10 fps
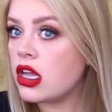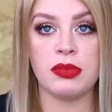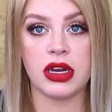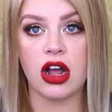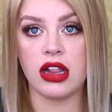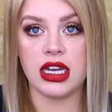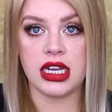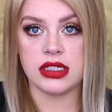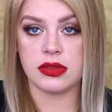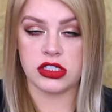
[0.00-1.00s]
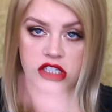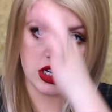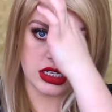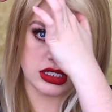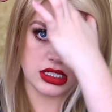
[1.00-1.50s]
but all it is was
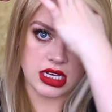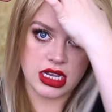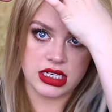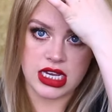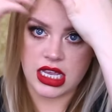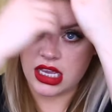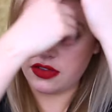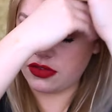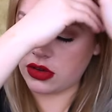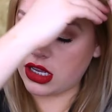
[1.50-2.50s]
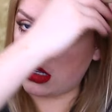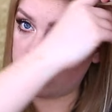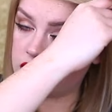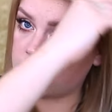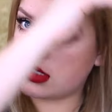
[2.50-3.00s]
just taking
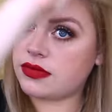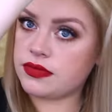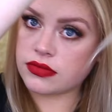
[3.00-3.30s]
foils,